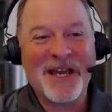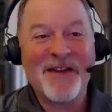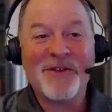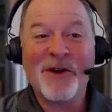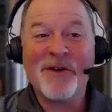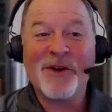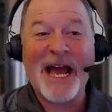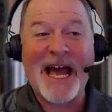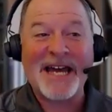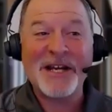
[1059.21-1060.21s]
Like, have you ever
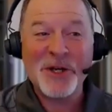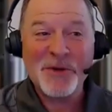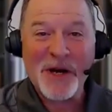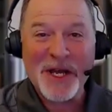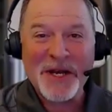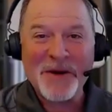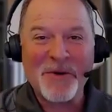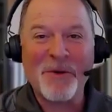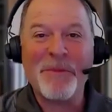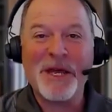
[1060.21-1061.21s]
had a good one
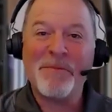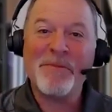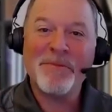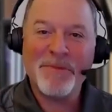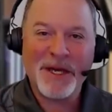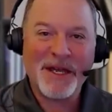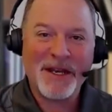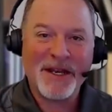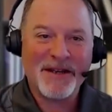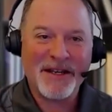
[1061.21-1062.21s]
or been
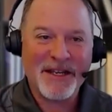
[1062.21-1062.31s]
an